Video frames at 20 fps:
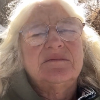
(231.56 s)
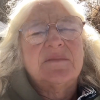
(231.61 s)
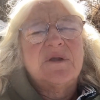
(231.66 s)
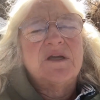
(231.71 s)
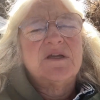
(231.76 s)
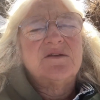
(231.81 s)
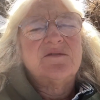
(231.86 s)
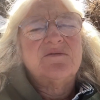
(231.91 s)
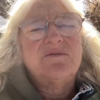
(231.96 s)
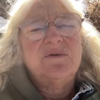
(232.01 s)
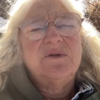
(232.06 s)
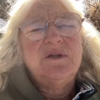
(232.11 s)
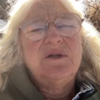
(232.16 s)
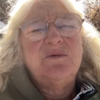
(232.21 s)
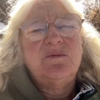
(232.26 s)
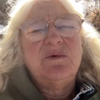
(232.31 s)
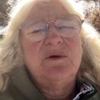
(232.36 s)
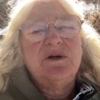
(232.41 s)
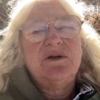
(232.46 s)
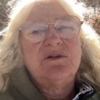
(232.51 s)
It's really
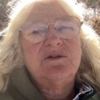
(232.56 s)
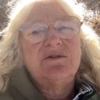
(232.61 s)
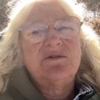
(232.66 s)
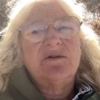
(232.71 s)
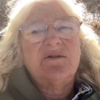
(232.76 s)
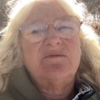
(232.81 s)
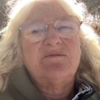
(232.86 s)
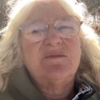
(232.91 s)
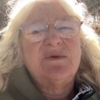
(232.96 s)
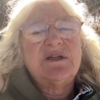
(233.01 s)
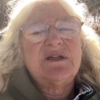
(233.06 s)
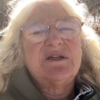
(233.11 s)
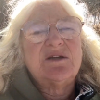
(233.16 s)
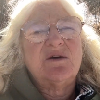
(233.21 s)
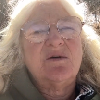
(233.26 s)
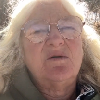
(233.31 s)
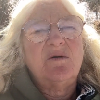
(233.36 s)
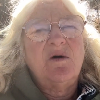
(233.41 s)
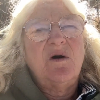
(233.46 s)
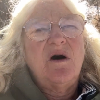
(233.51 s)
weird to have missed the
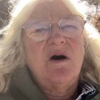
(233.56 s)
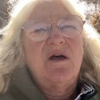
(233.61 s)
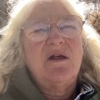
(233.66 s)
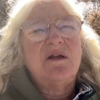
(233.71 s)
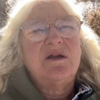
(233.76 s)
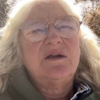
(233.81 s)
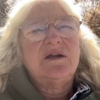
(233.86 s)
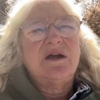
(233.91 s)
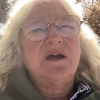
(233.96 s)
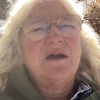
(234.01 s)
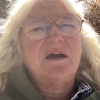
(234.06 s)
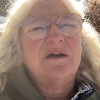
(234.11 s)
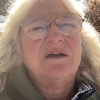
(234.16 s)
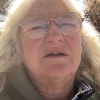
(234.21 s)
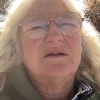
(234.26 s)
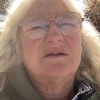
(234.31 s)
whole holiday.